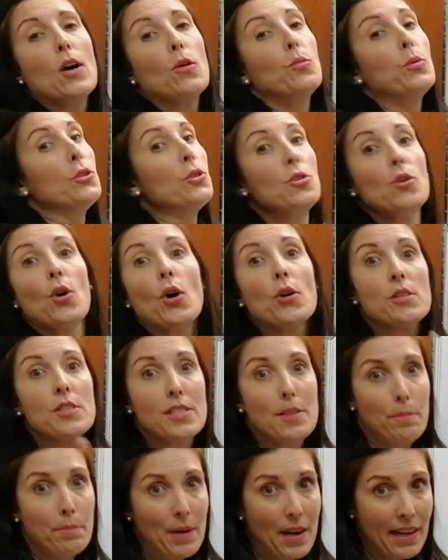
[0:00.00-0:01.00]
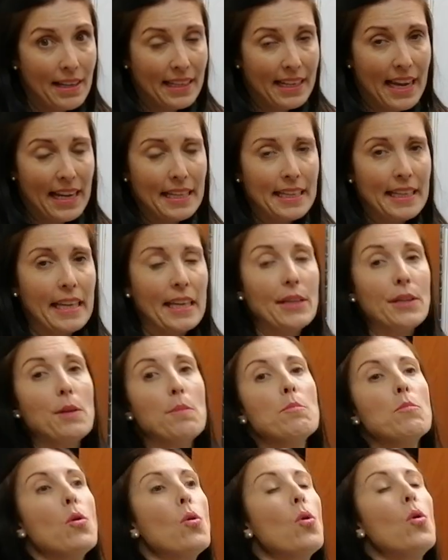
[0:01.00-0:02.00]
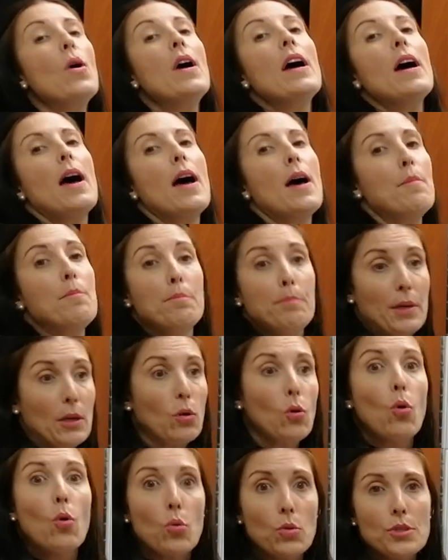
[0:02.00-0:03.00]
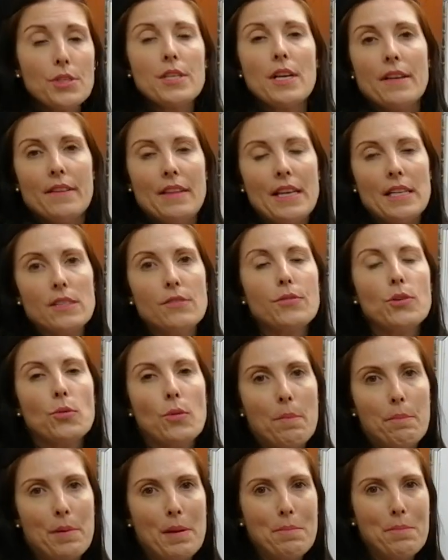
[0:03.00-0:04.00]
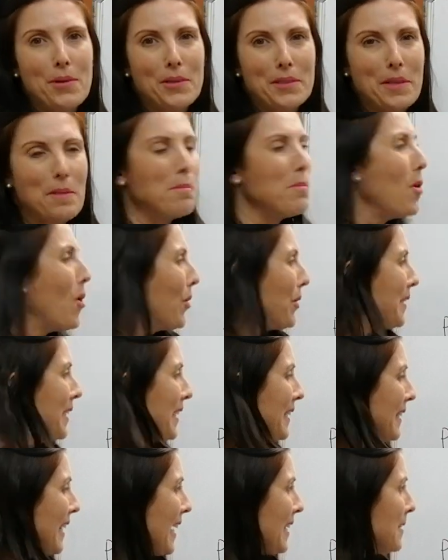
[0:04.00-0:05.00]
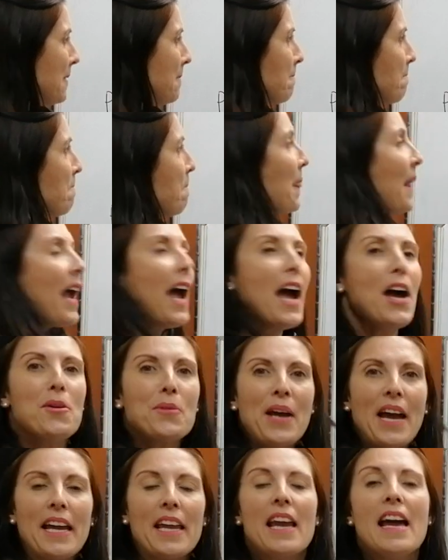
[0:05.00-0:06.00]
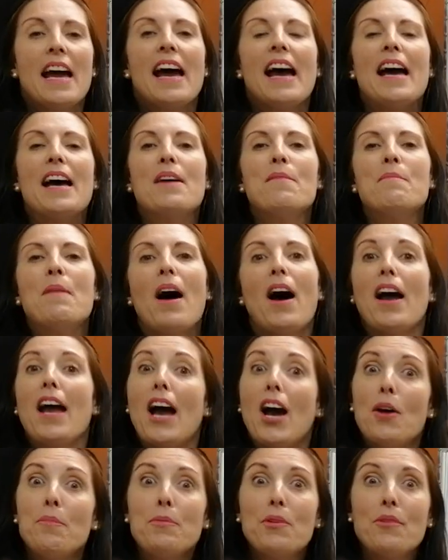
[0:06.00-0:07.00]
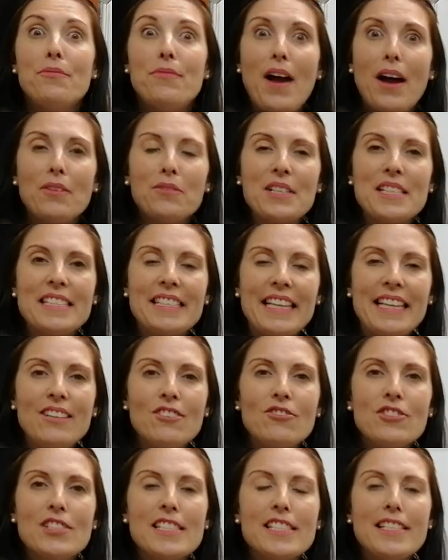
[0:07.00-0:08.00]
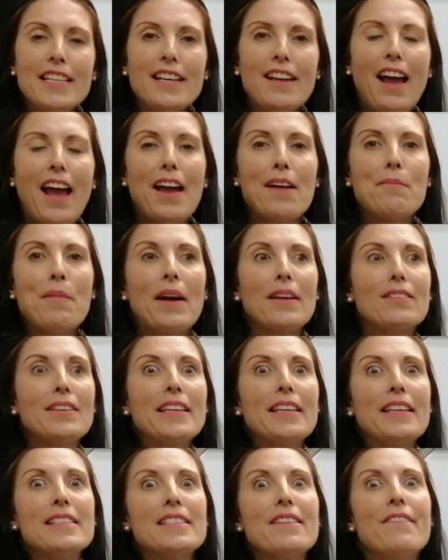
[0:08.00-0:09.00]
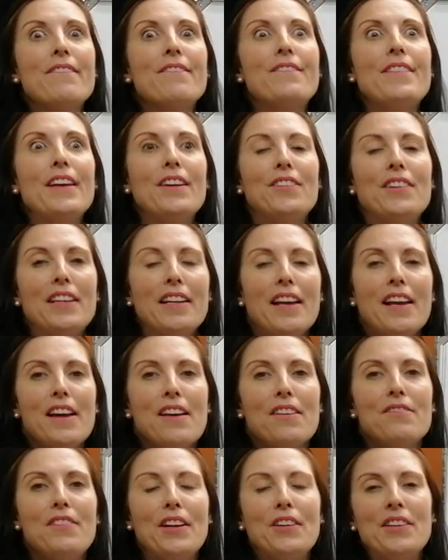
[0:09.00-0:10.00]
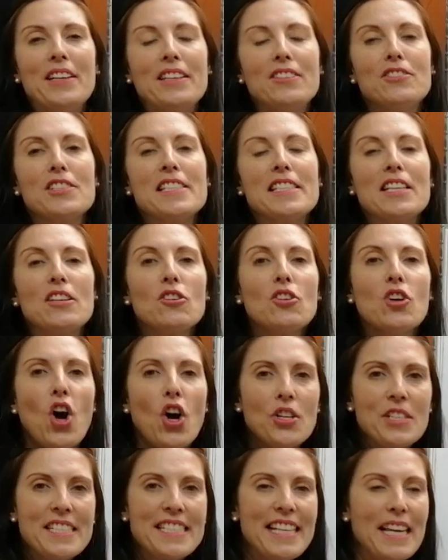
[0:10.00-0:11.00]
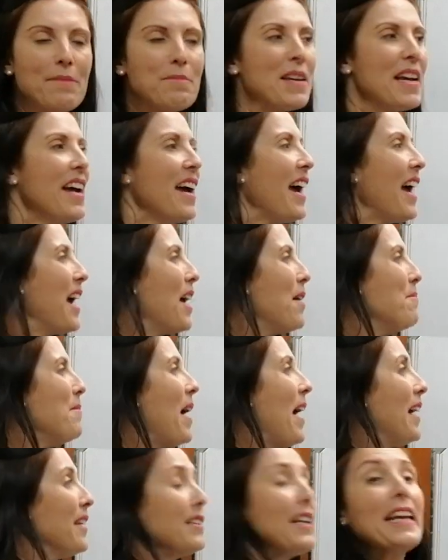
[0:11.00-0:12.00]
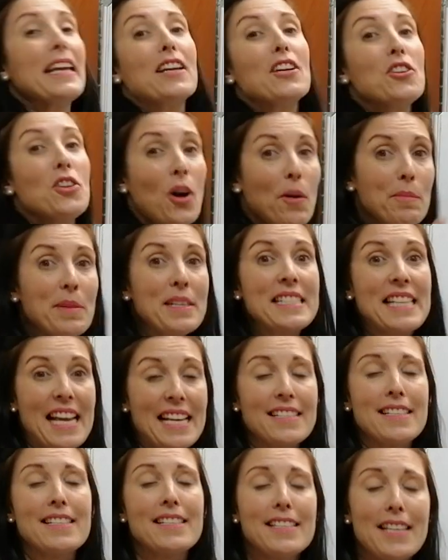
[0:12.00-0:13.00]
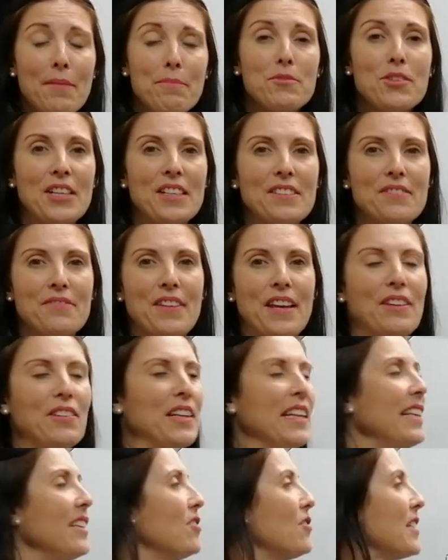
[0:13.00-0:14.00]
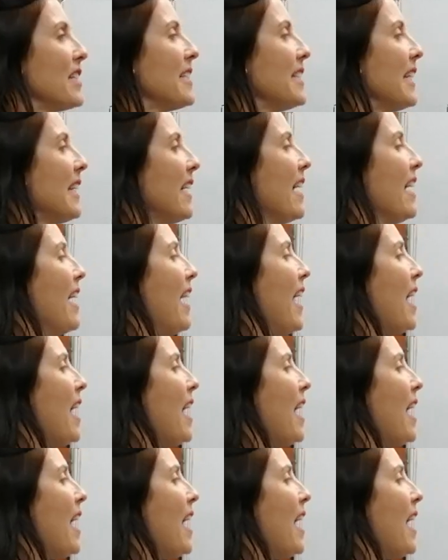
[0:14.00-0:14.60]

would not supply cake anymore because there's fewer people demanding that. Okay, I hope you found this interesting. I think it's a very, very interesting concept, and economics as a subject very interesting.